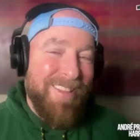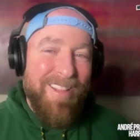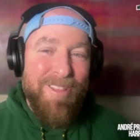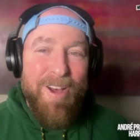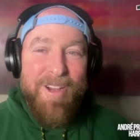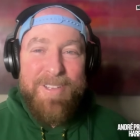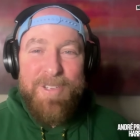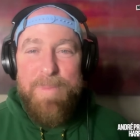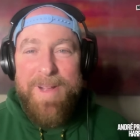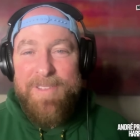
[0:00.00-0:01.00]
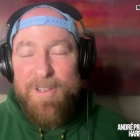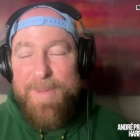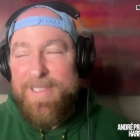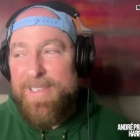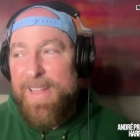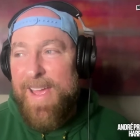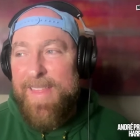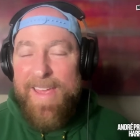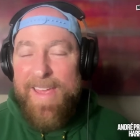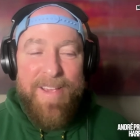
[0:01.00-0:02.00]
locks, who we're about to talk about today,
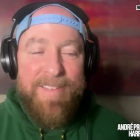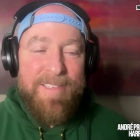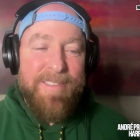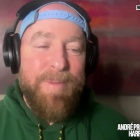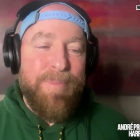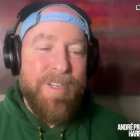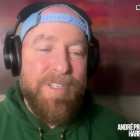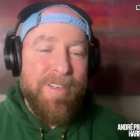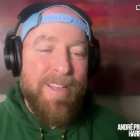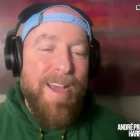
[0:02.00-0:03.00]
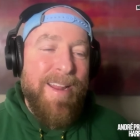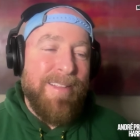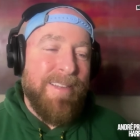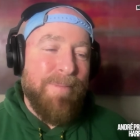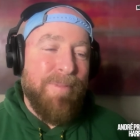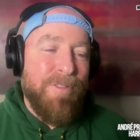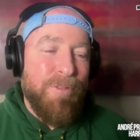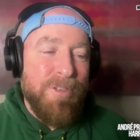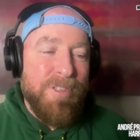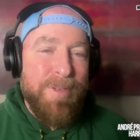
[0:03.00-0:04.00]
they face the same pressure at line-out time, of
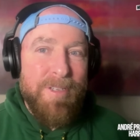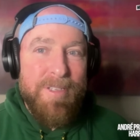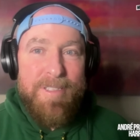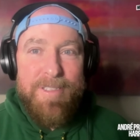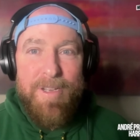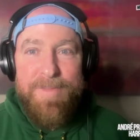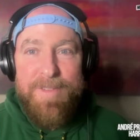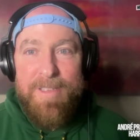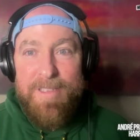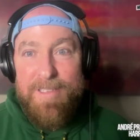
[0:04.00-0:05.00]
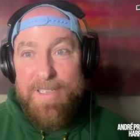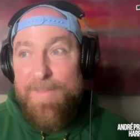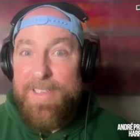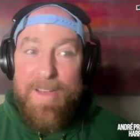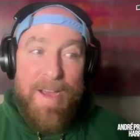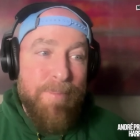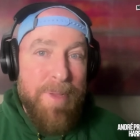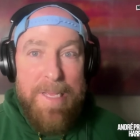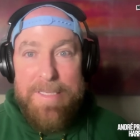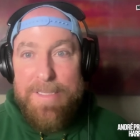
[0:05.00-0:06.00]
course, because it's 79
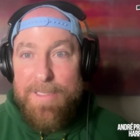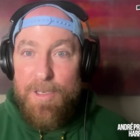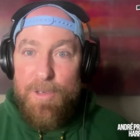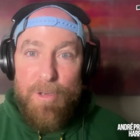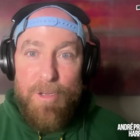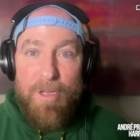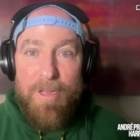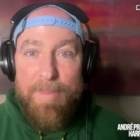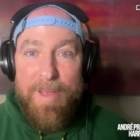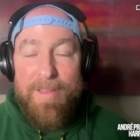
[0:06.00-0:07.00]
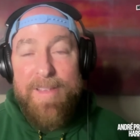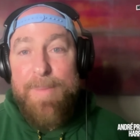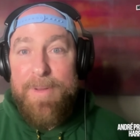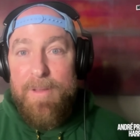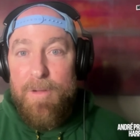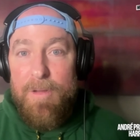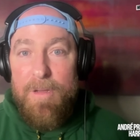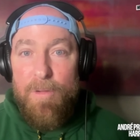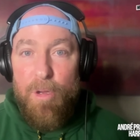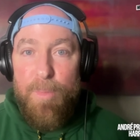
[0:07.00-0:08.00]
minutes. There's a call. I mean, this happened.
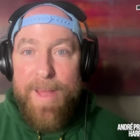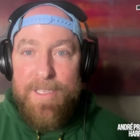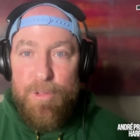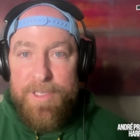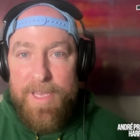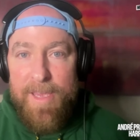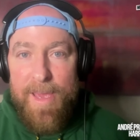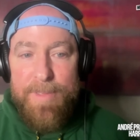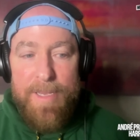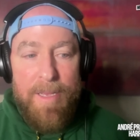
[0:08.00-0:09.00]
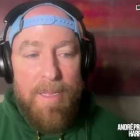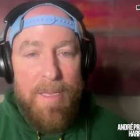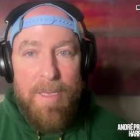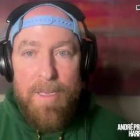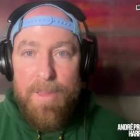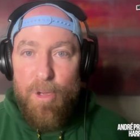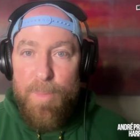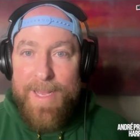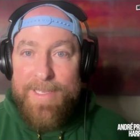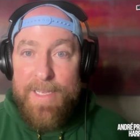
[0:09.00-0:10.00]
All Blacks losing in Cape Town. The All
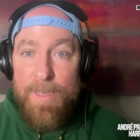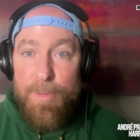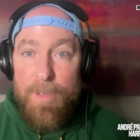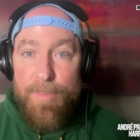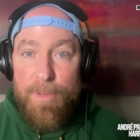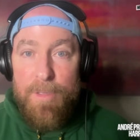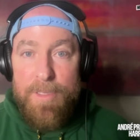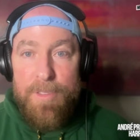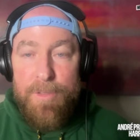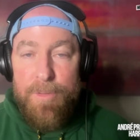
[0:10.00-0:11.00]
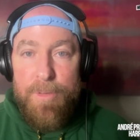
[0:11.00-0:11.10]
Blacks had to put a ball into